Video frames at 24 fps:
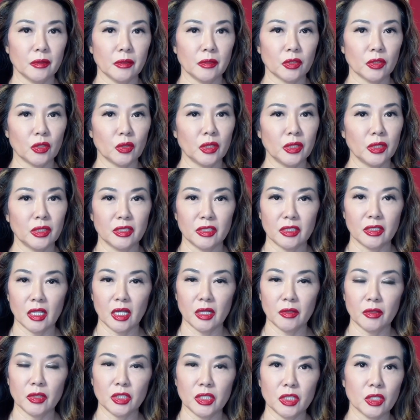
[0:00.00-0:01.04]
During this
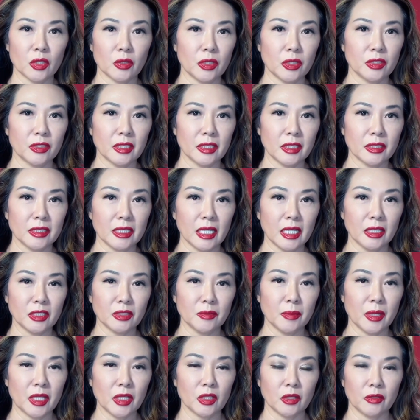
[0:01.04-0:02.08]
time, she noticed that sex
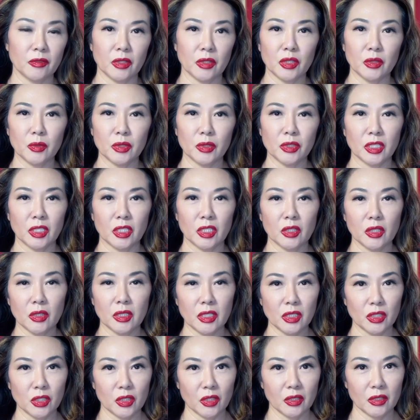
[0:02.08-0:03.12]
made her feel
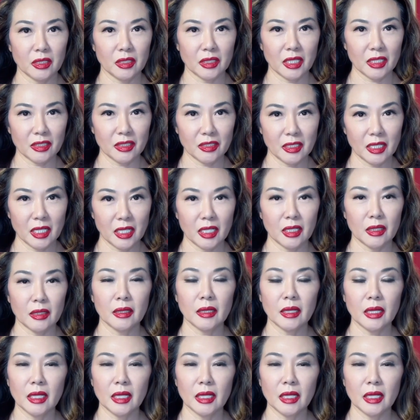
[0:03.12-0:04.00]
particularly good the next day.